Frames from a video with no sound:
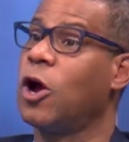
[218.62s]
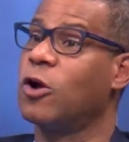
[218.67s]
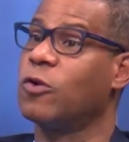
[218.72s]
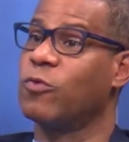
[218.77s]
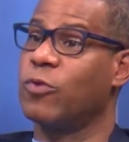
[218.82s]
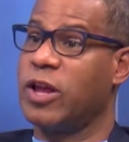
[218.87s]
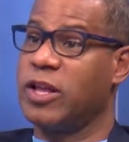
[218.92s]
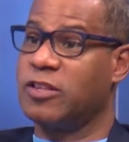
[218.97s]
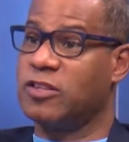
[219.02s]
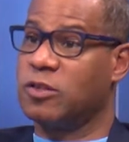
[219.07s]
their
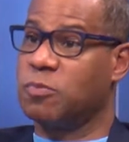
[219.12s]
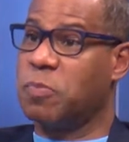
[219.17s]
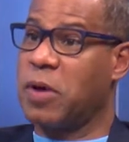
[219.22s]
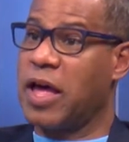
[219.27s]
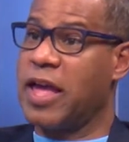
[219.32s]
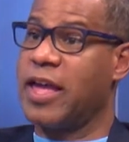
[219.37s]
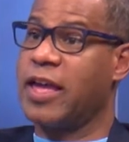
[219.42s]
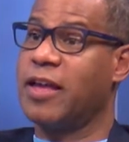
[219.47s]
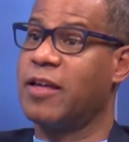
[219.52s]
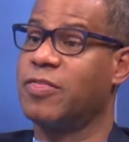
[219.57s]
heart rate
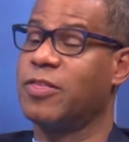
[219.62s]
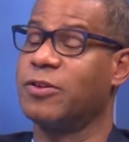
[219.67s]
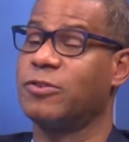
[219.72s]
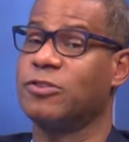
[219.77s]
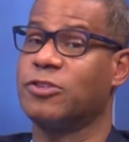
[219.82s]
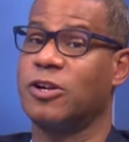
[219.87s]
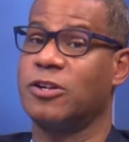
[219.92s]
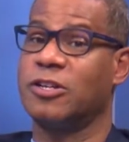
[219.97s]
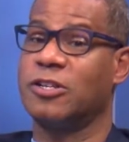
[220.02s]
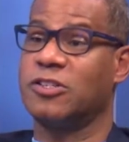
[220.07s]
spike.
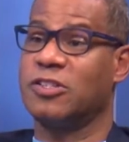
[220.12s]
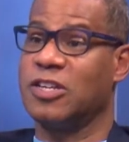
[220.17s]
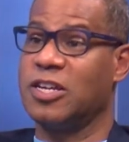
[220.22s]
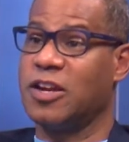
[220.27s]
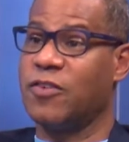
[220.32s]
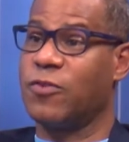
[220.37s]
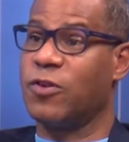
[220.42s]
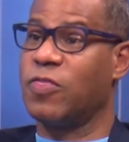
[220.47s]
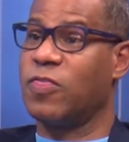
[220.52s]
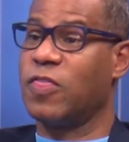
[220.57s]
They're starting to
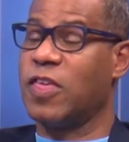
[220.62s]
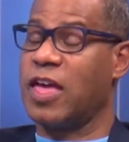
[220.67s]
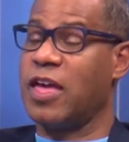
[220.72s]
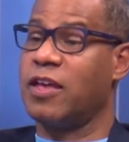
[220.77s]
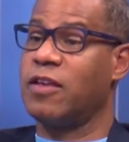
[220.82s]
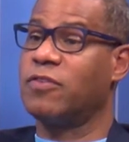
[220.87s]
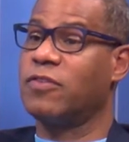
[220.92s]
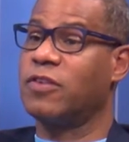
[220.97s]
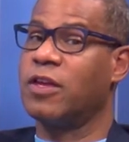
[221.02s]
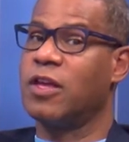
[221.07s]
see different
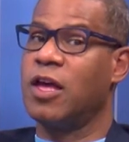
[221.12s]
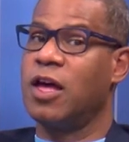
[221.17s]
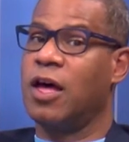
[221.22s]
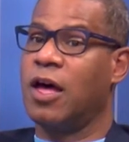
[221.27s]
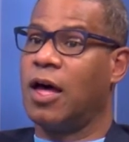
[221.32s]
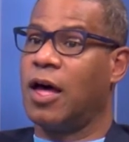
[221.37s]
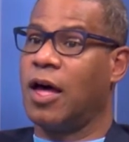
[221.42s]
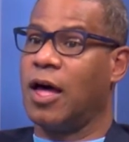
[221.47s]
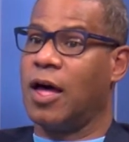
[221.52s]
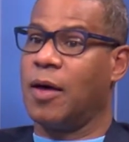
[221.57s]
things,
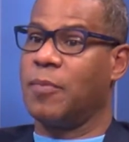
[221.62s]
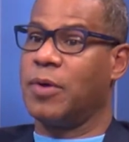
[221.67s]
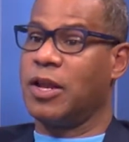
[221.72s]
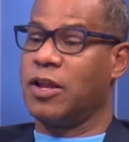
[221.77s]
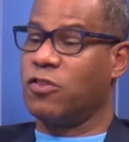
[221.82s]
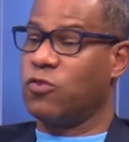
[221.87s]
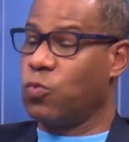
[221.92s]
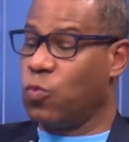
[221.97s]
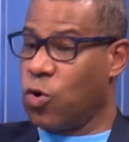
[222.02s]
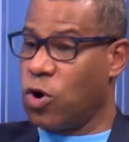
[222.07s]
um,
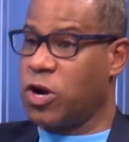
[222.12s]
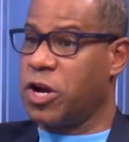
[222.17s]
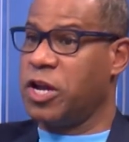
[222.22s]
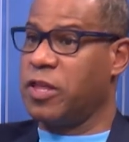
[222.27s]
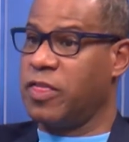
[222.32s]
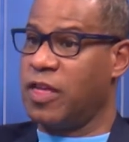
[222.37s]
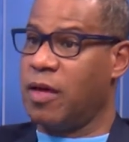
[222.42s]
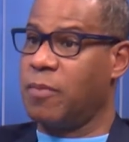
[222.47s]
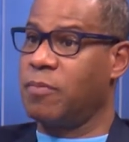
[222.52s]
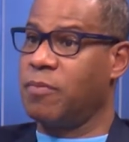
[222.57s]
and it's
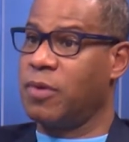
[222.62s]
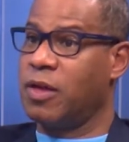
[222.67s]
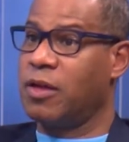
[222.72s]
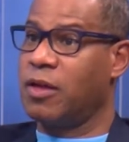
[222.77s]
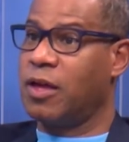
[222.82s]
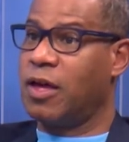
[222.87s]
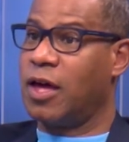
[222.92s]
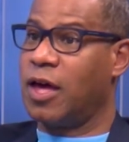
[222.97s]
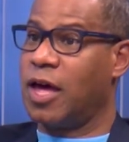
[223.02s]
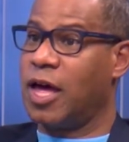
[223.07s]
worrying them.
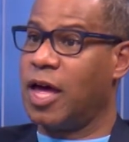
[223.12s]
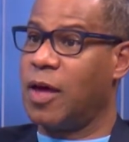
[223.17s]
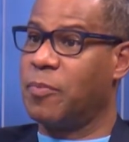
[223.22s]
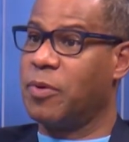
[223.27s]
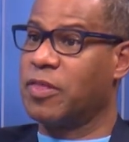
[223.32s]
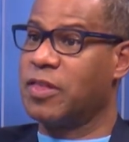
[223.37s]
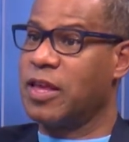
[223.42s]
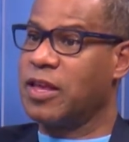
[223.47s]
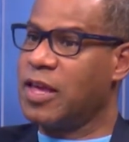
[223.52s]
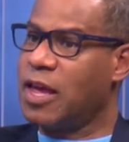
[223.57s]

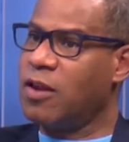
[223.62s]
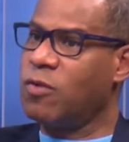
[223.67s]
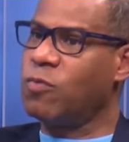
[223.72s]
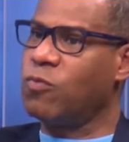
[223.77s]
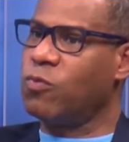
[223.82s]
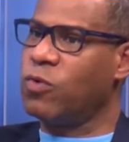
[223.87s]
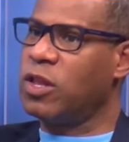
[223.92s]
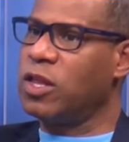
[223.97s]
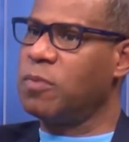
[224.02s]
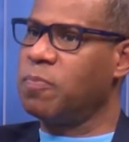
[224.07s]
Uh, but they got to
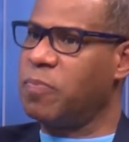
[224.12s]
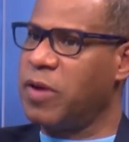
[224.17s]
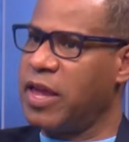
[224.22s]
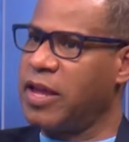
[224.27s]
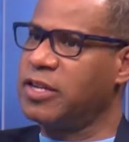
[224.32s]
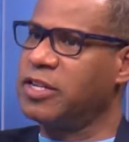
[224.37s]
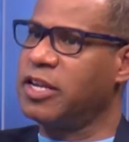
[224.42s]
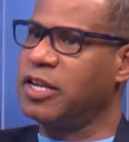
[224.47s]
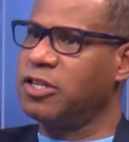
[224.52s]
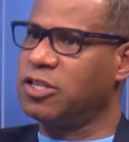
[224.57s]
really
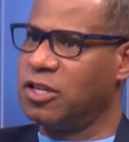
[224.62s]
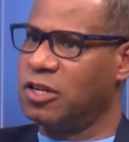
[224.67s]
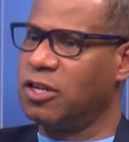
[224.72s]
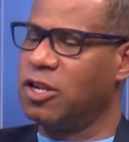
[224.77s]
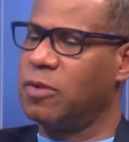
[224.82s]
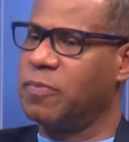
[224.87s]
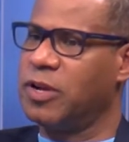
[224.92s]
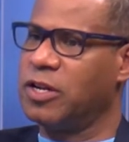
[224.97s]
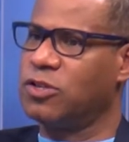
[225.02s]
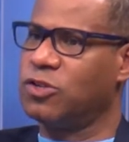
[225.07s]
pay attention
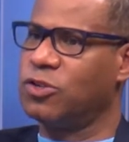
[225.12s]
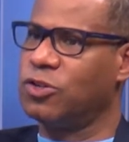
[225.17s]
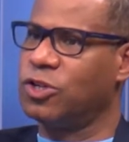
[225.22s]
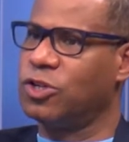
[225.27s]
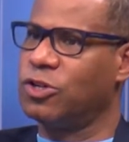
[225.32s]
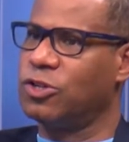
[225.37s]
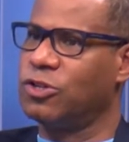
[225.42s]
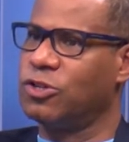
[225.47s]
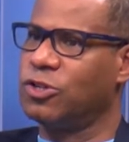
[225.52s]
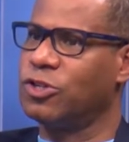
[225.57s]
a little bit
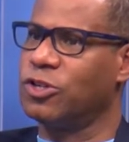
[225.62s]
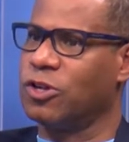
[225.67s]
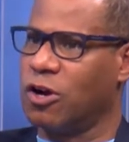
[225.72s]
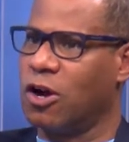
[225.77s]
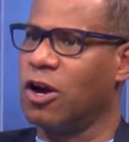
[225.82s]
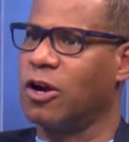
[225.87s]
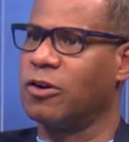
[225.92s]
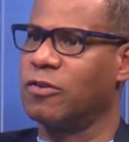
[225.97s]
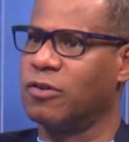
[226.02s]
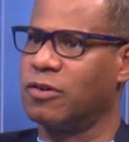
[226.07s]
to your to
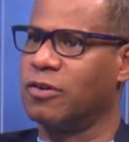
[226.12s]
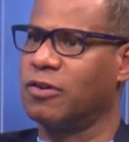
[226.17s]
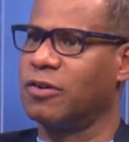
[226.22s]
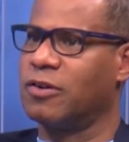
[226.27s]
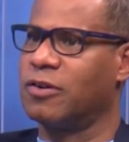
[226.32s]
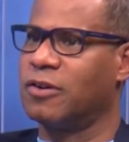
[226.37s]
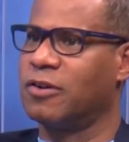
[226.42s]
your heart.